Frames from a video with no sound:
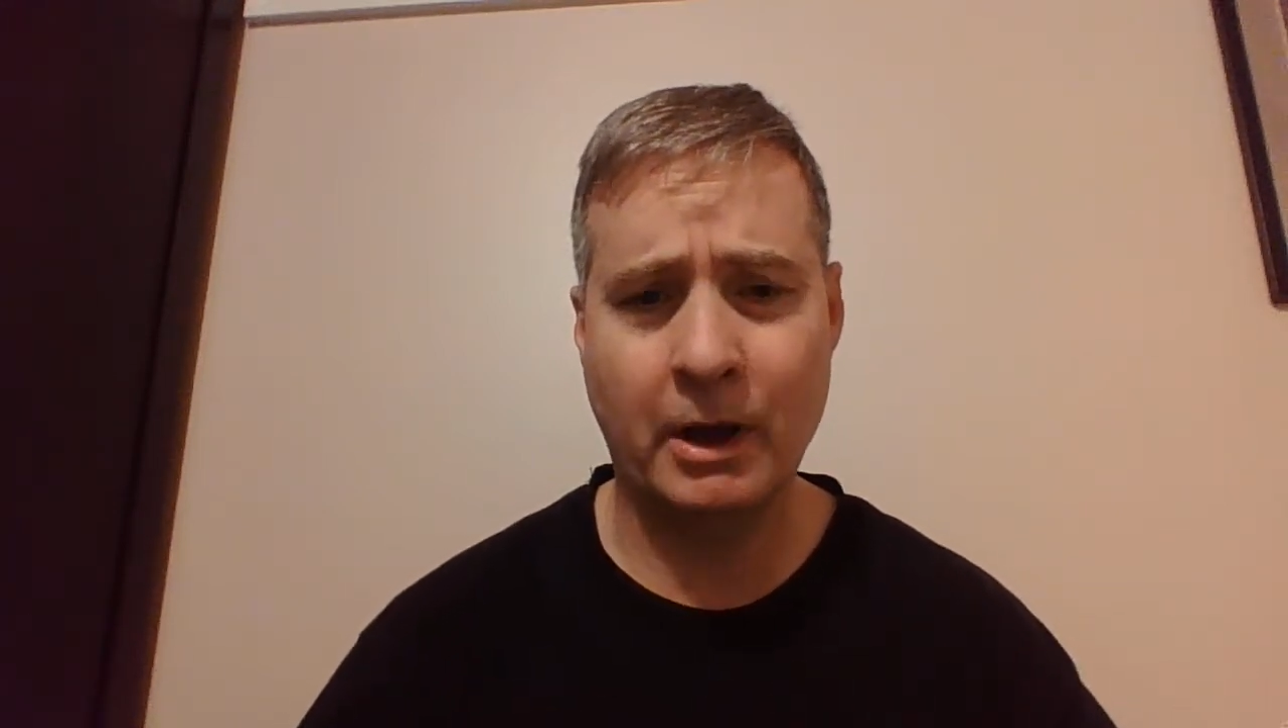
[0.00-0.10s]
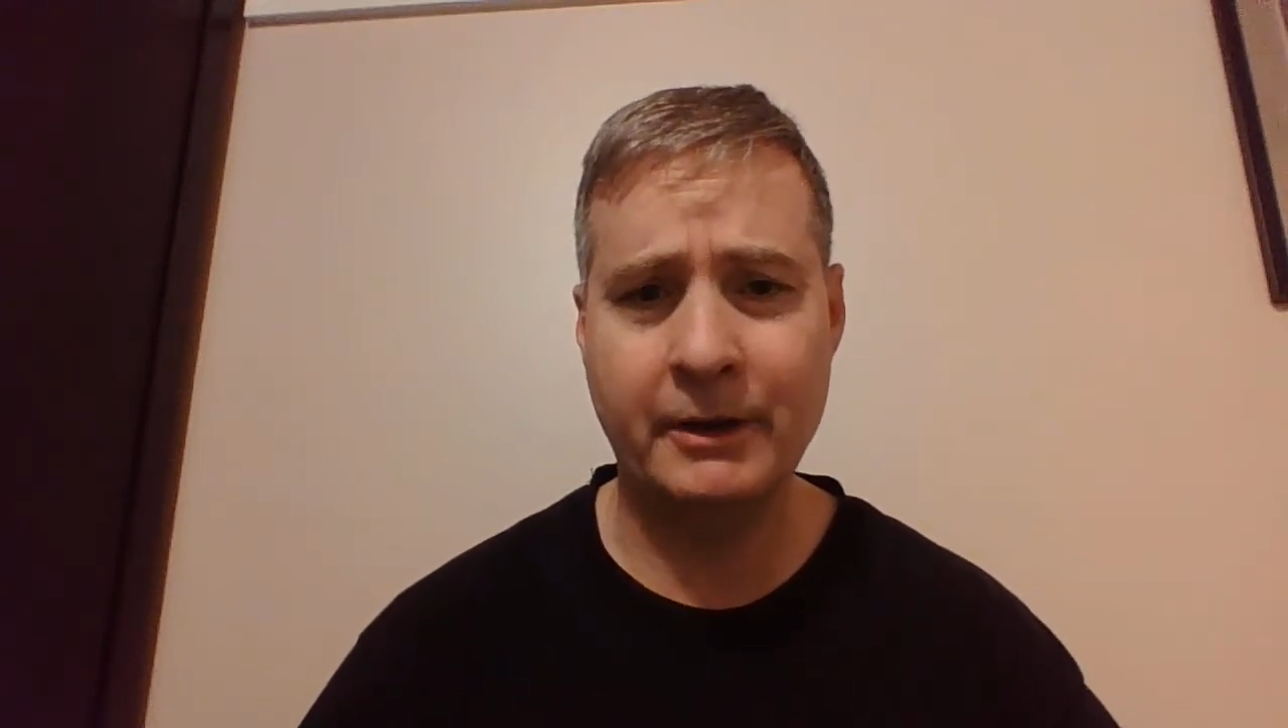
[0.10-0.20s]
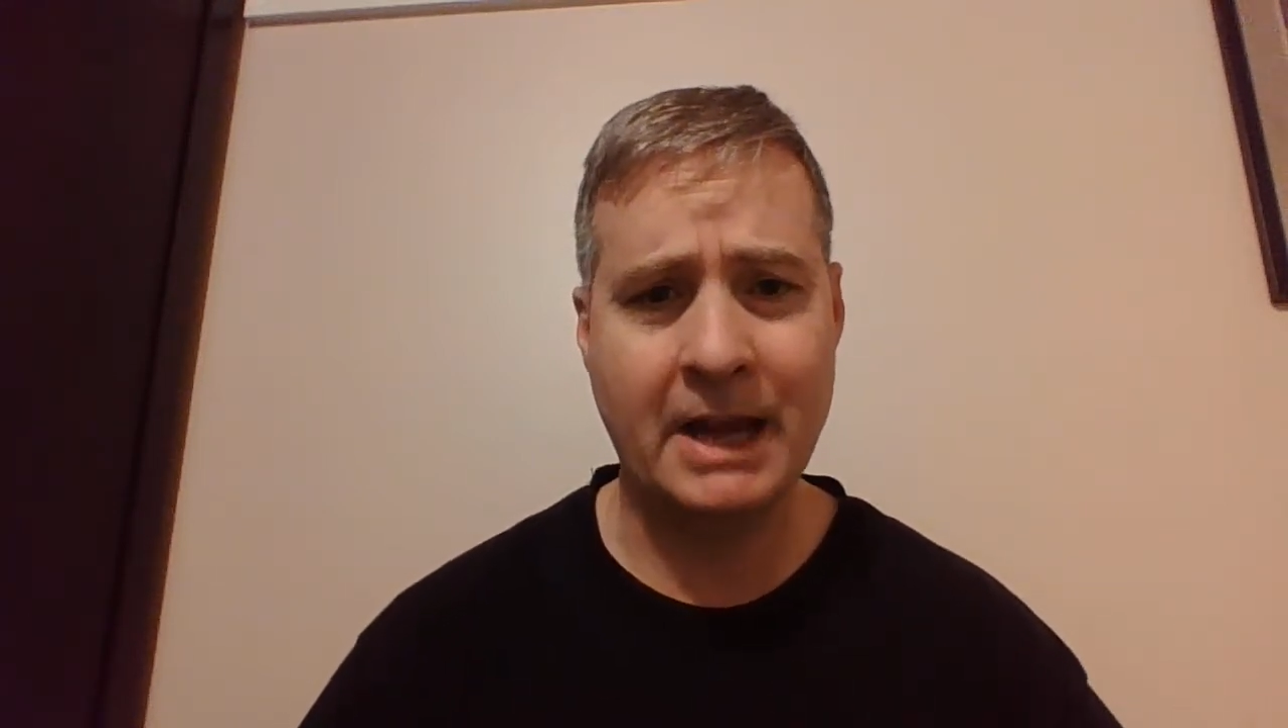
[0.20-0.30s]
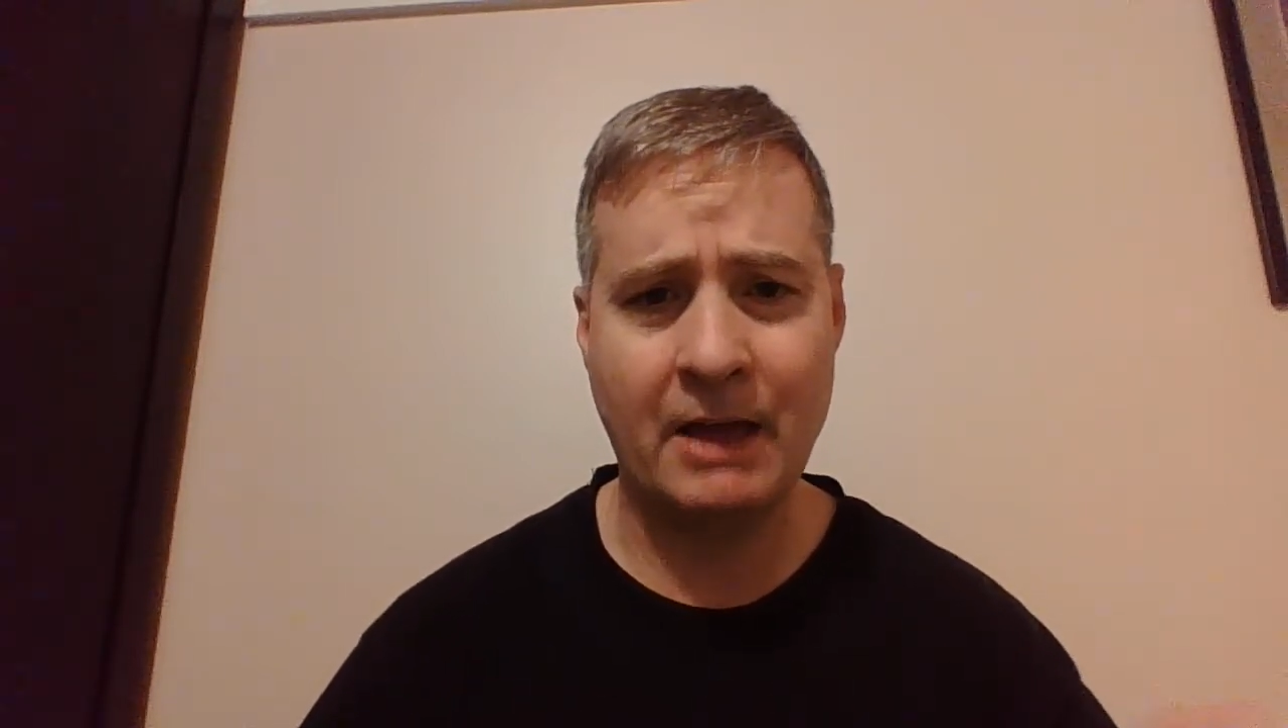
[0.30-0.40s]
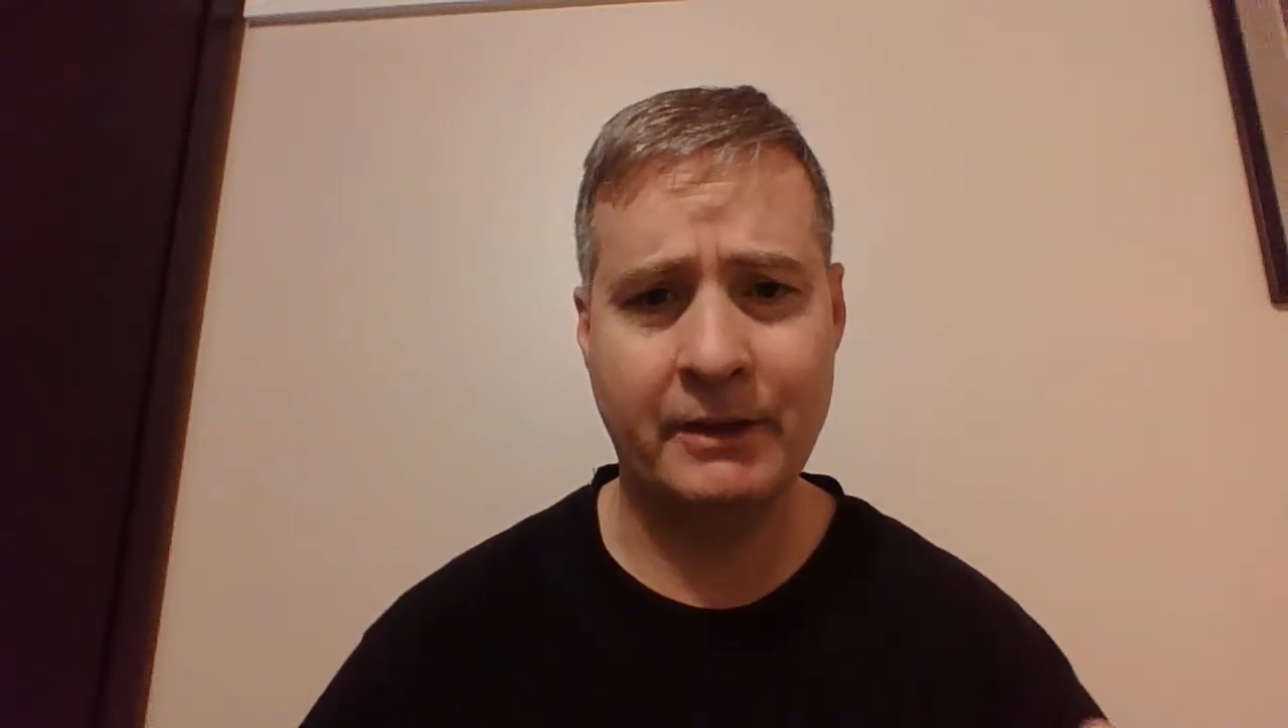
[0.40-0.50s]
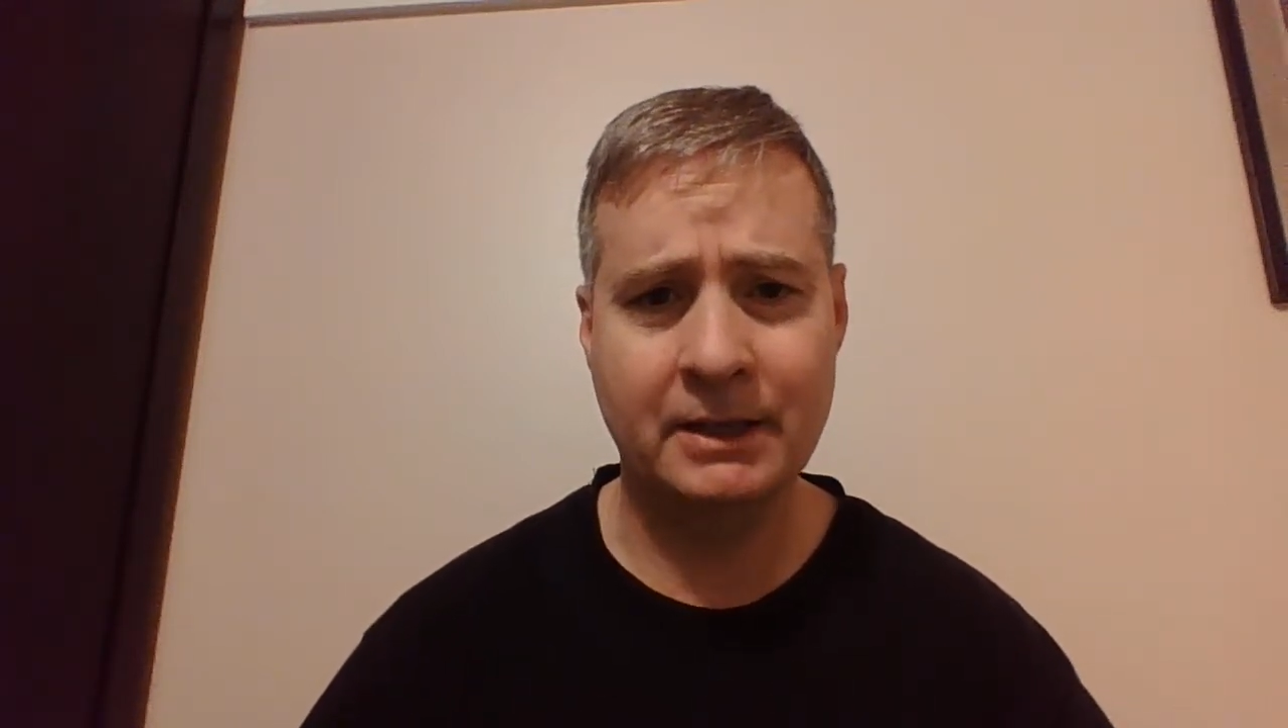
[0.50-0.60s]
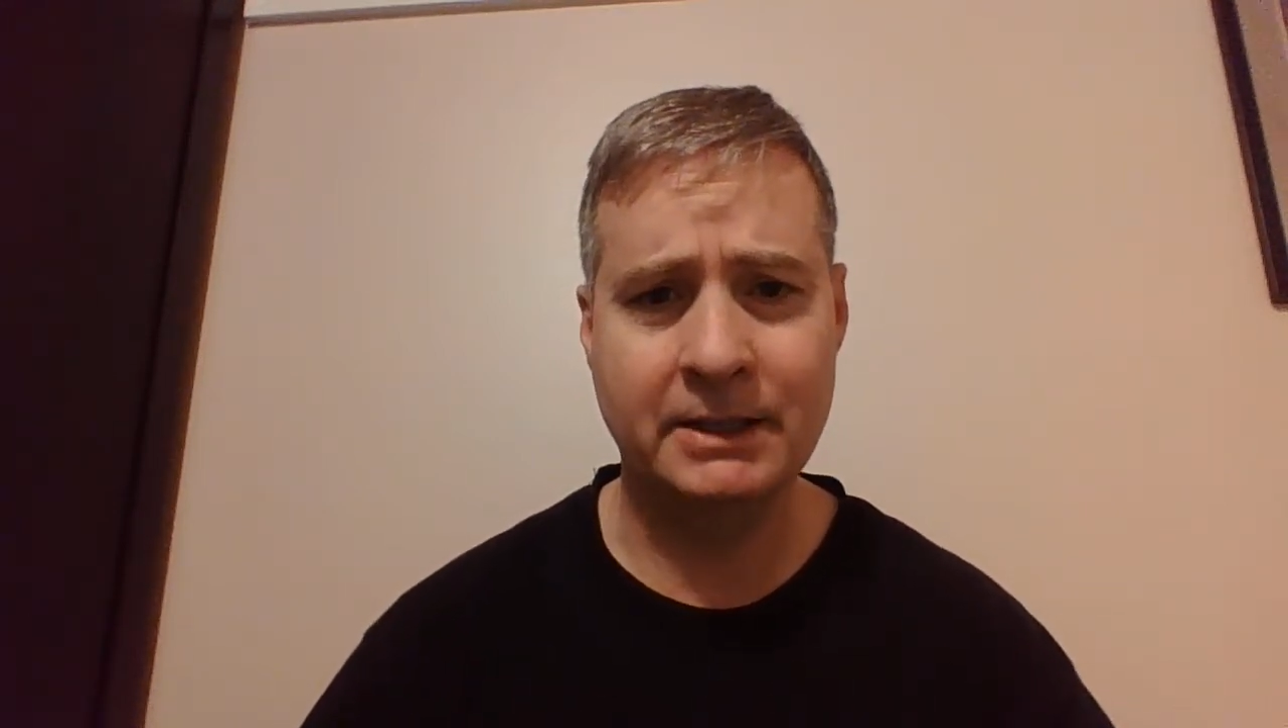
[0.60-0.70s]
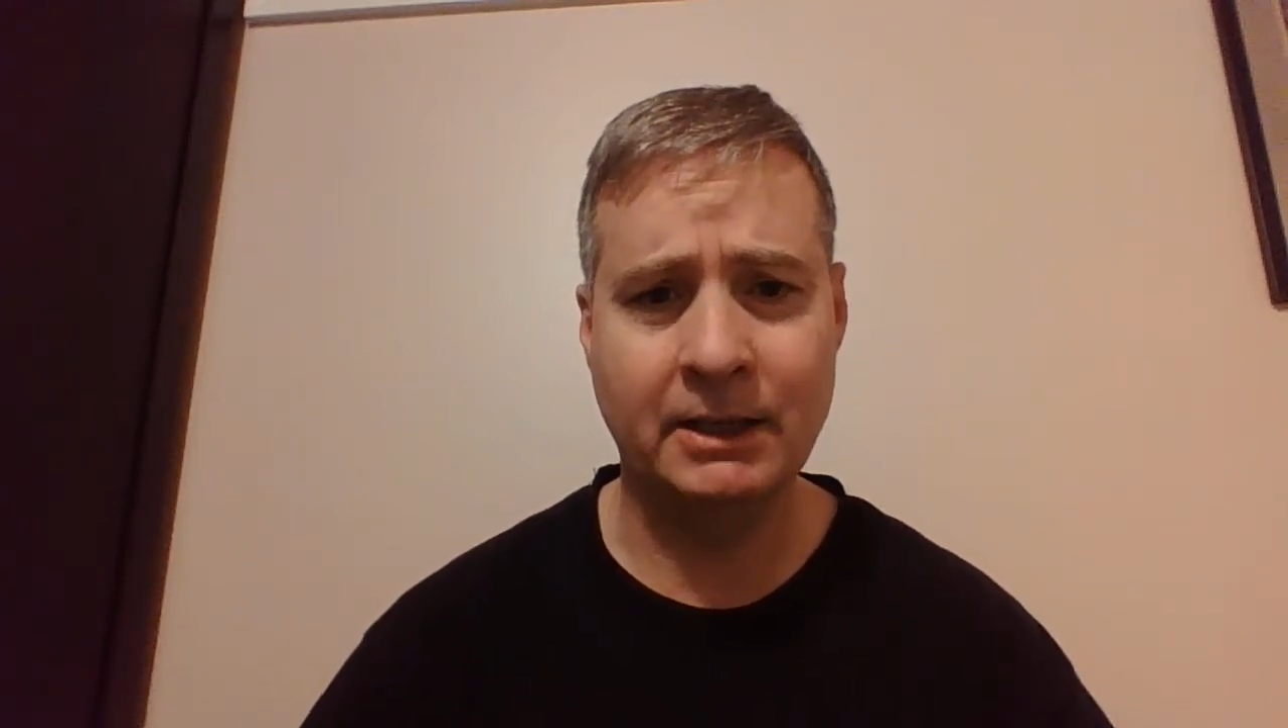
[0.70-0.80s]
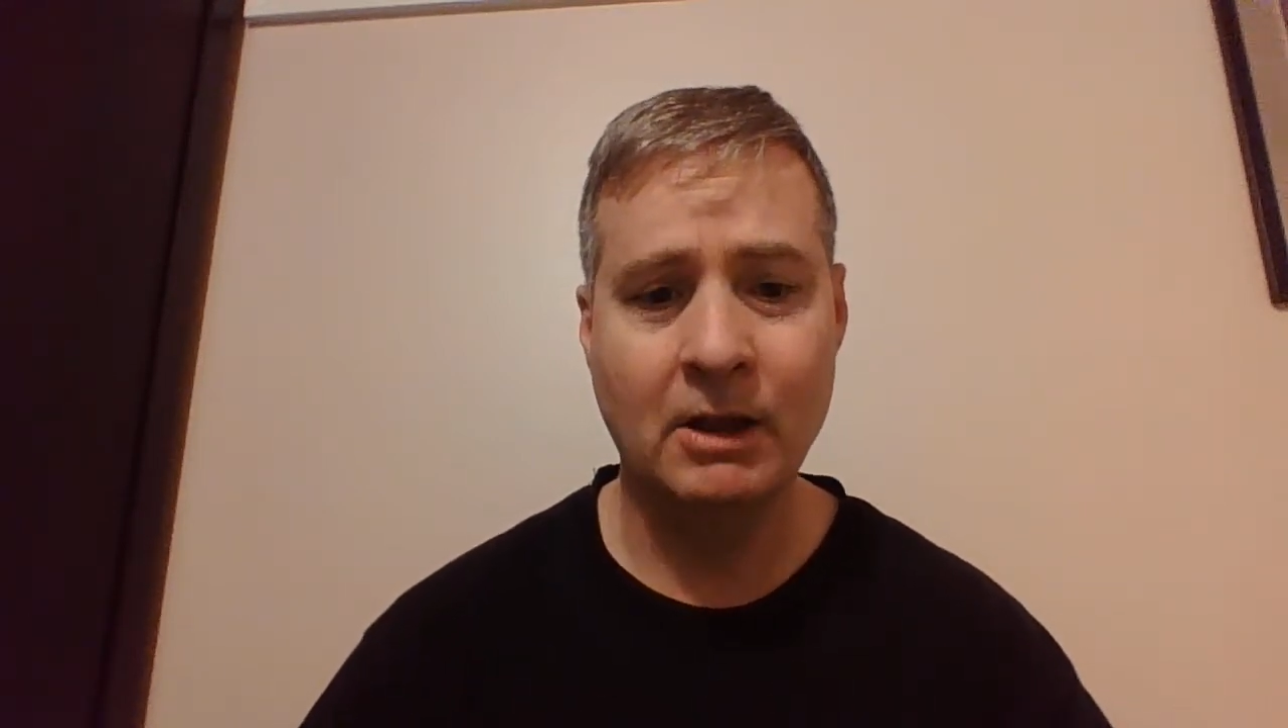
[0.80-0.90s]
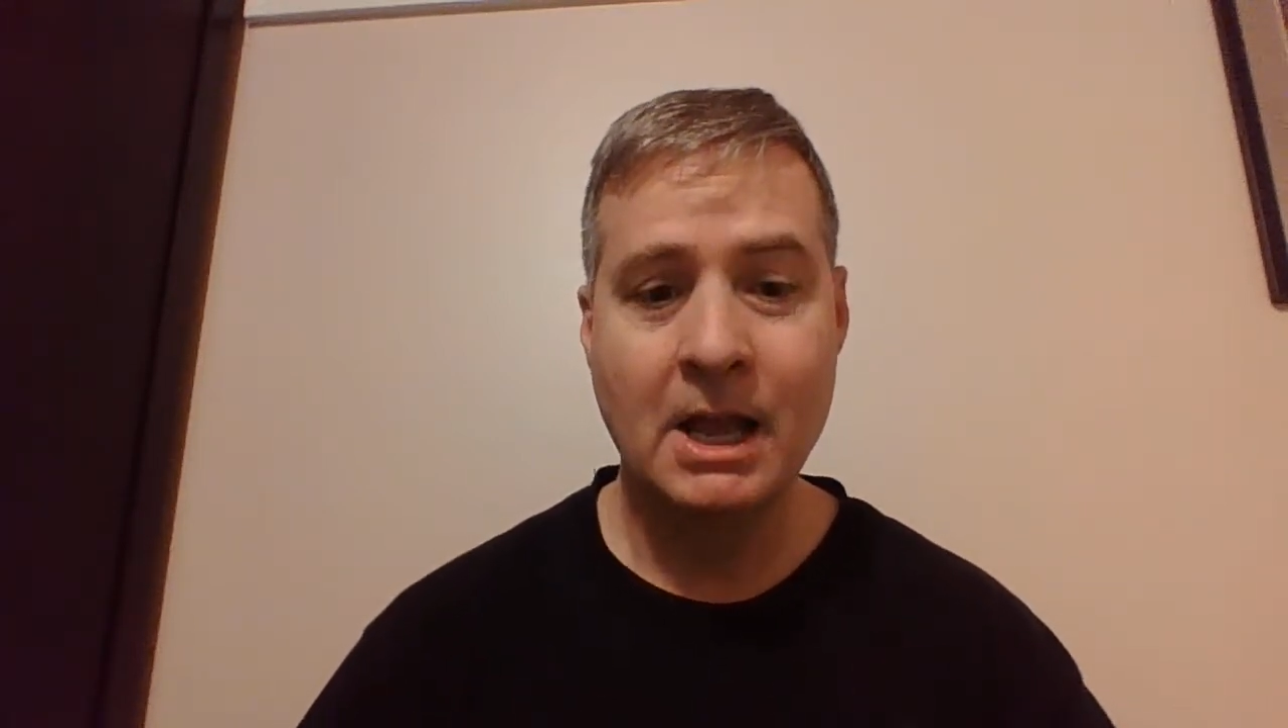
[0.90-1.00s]
on and how they can
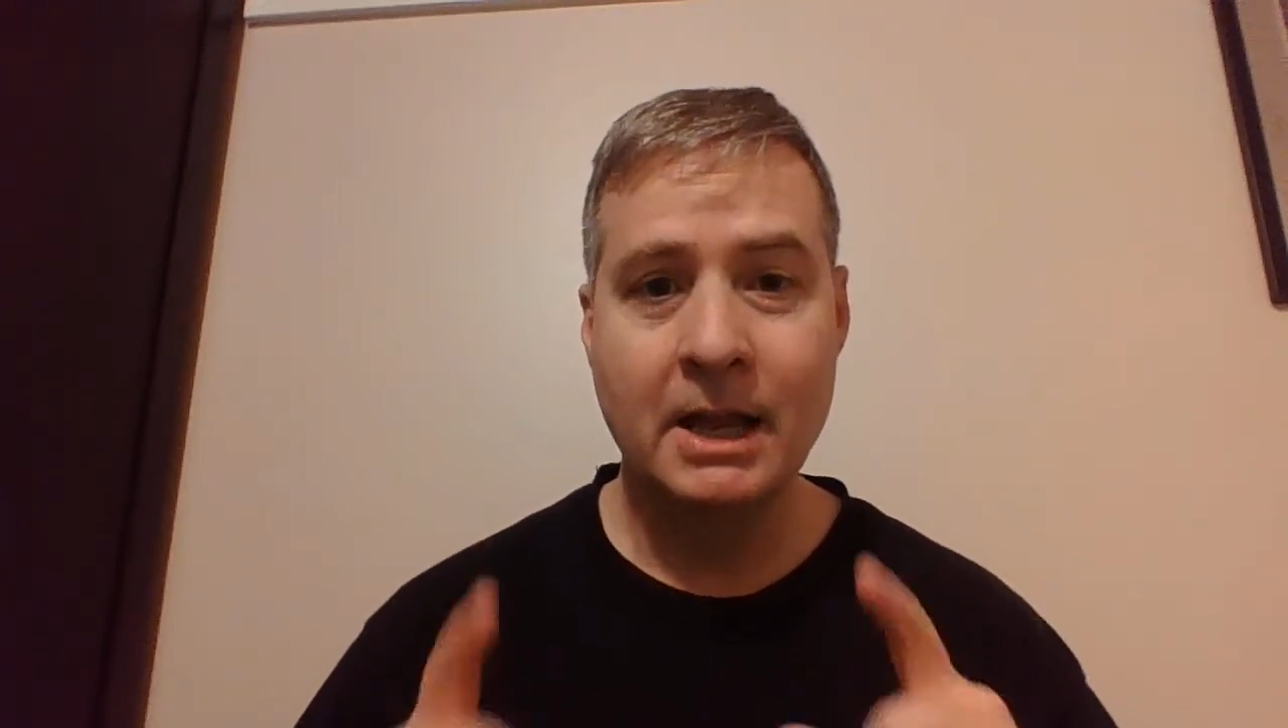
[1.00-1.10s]
deal.